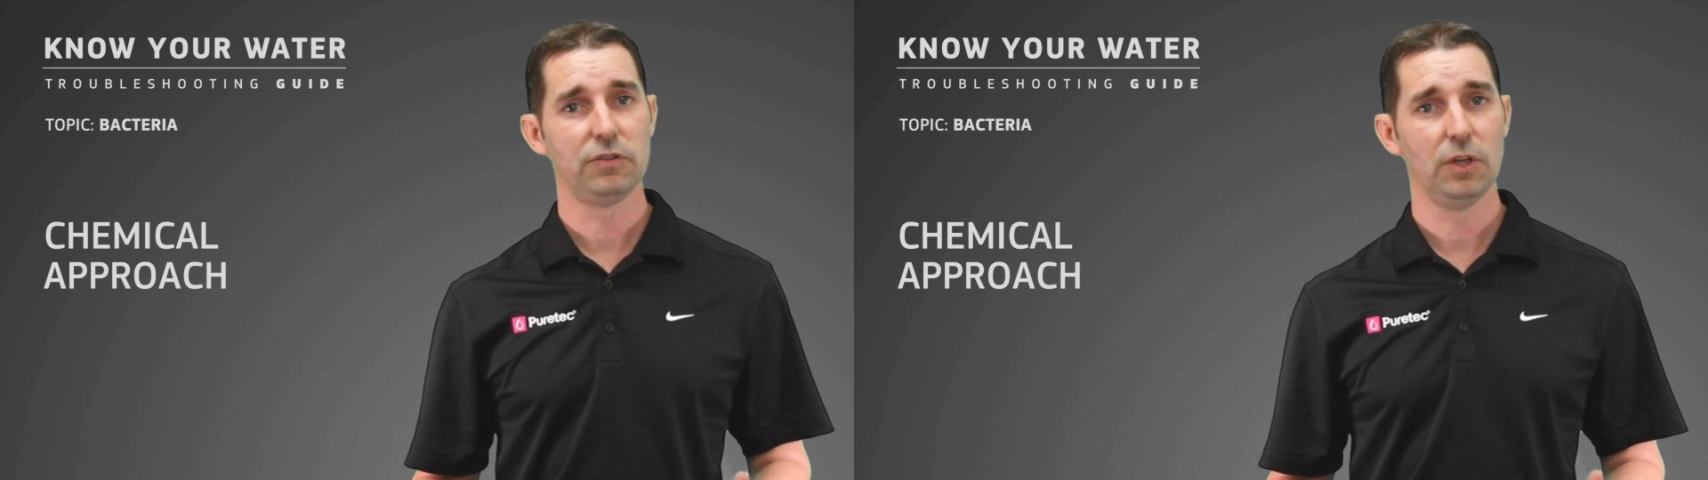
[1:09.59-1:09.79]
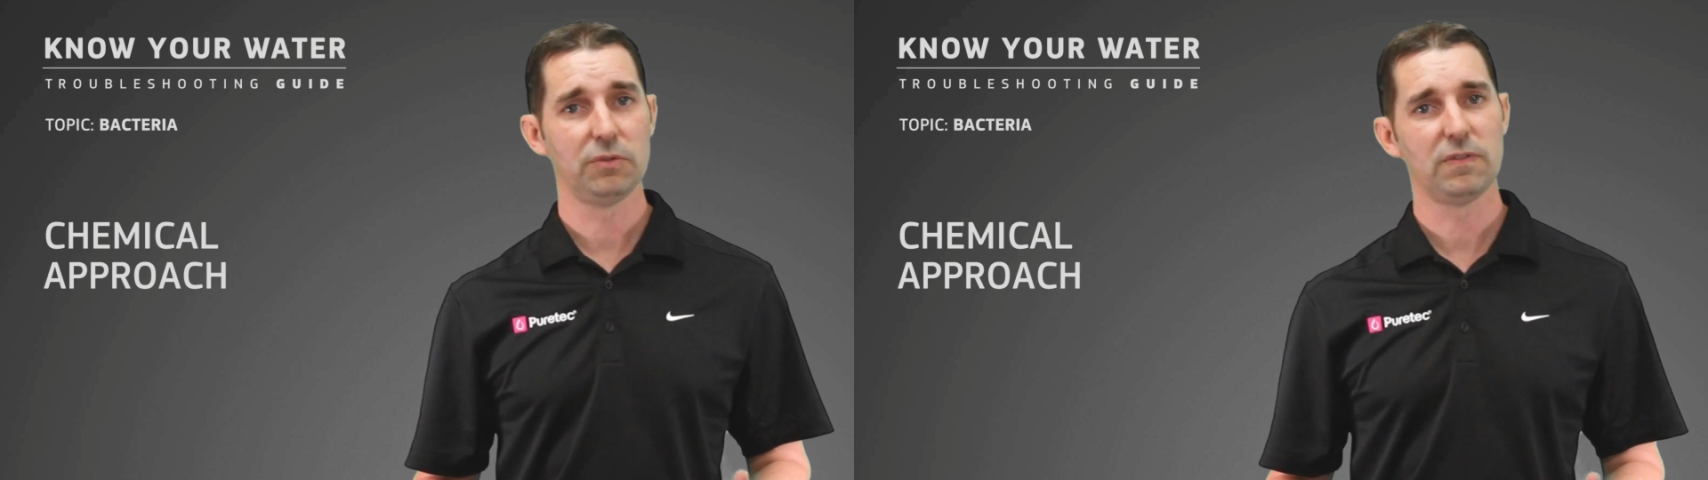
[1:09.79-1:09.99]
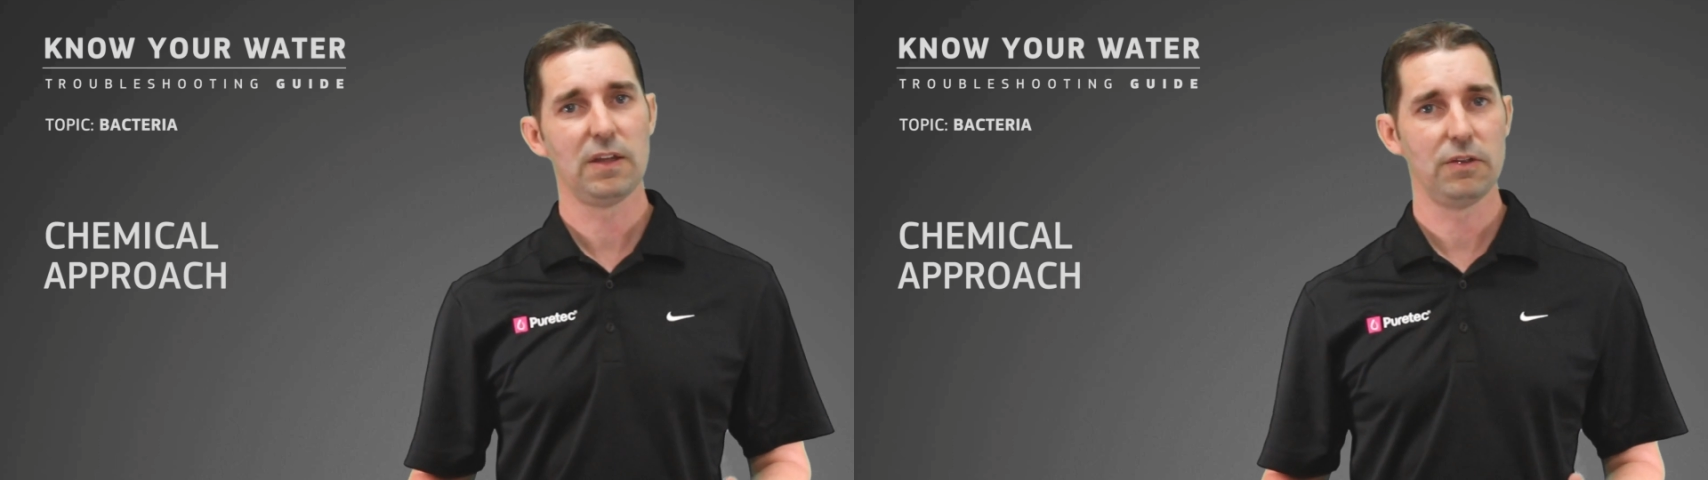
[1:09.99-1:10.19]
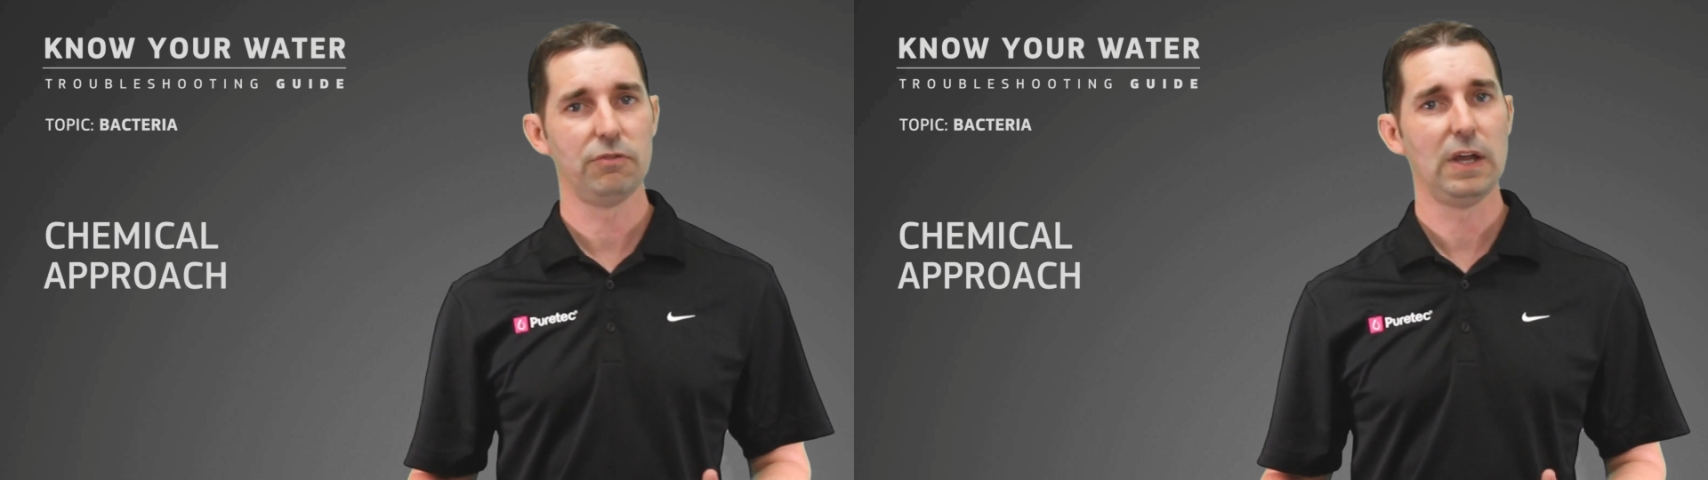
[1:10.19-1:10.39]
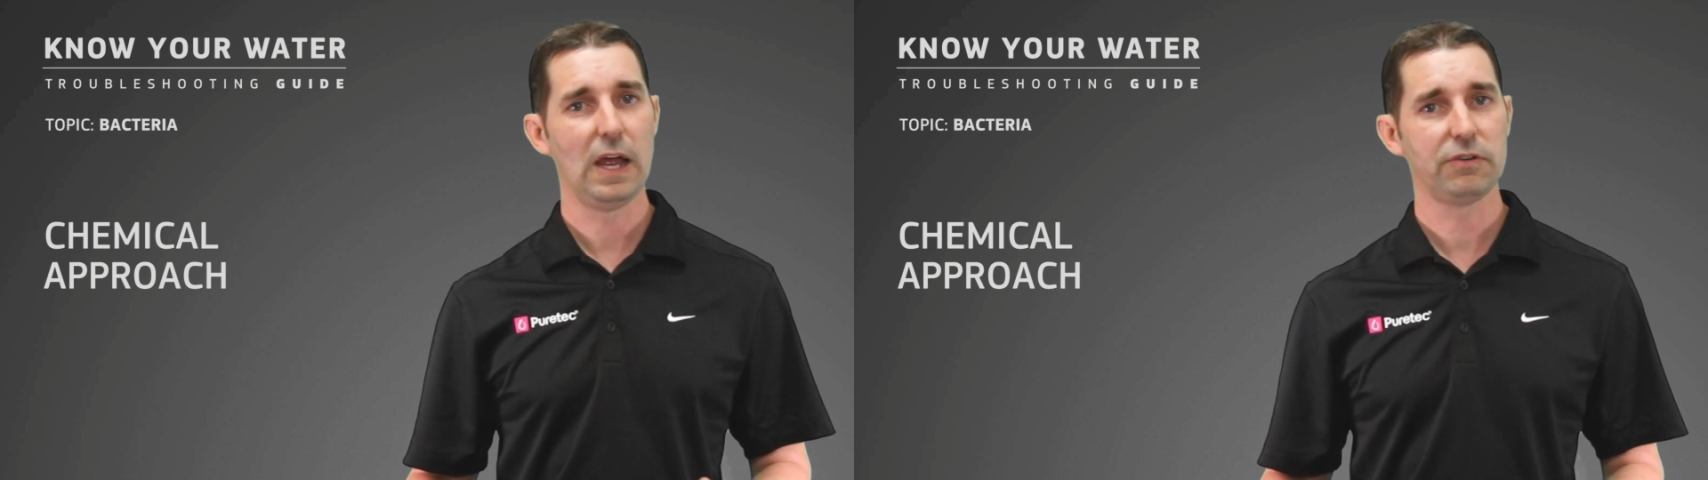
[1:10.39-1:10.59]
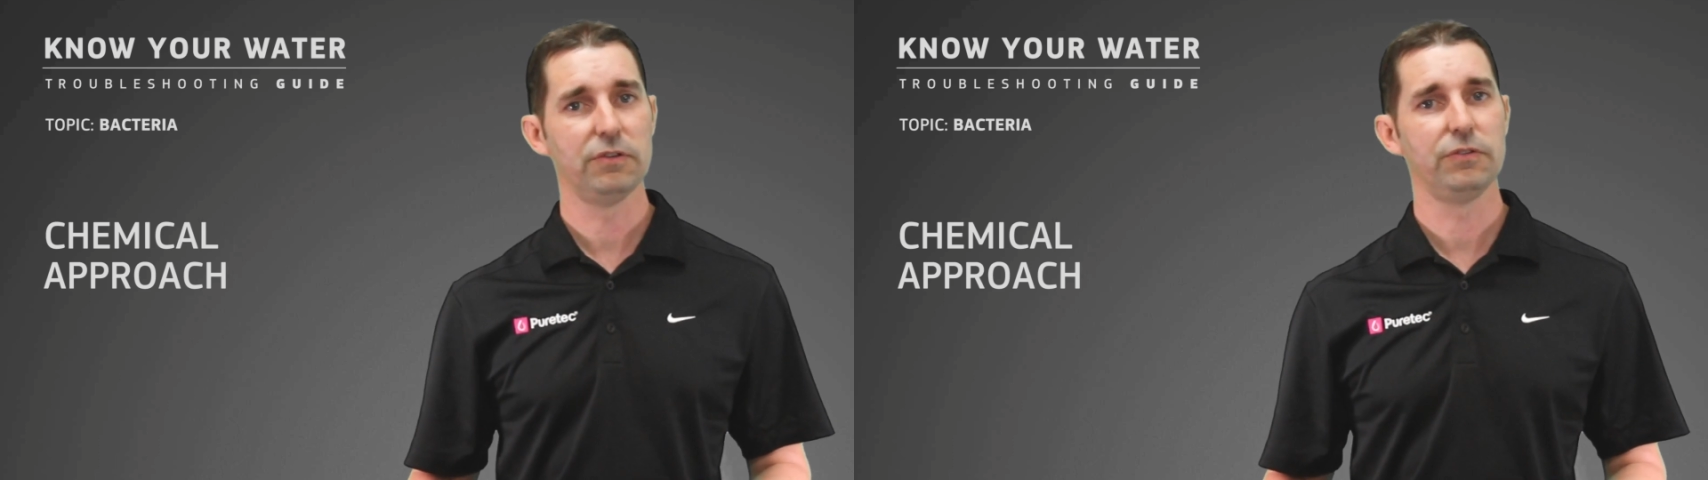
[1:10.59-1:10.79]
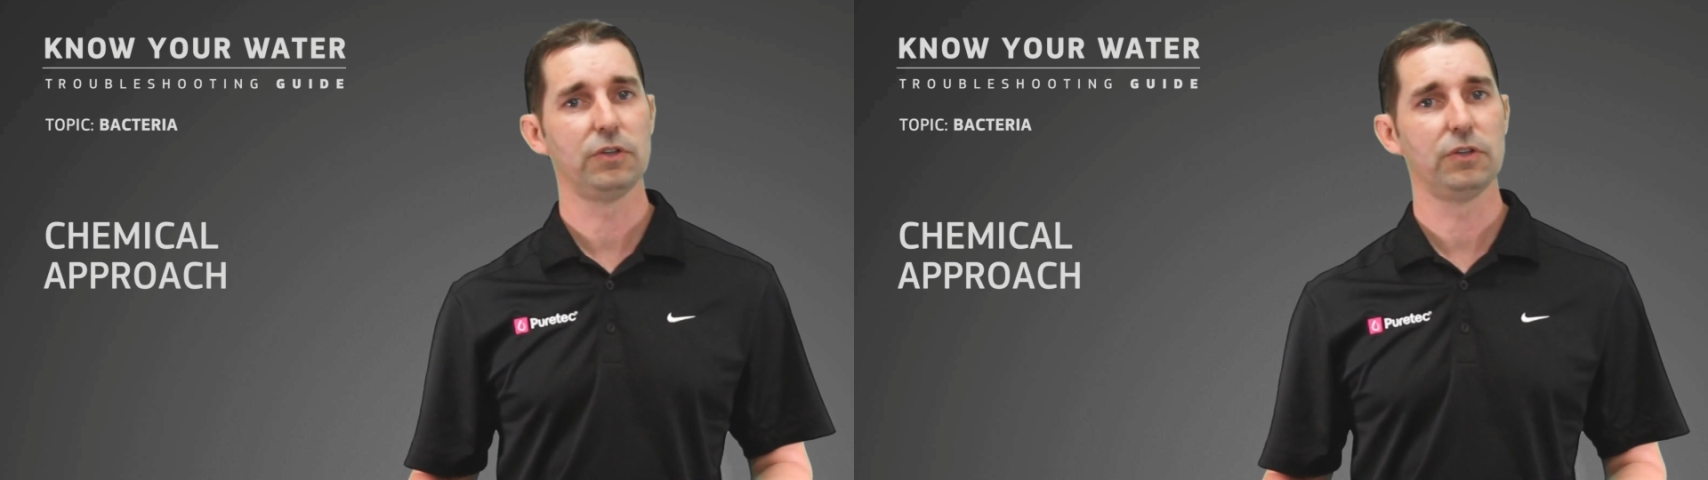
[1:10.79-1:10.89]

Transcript: terms of other reactions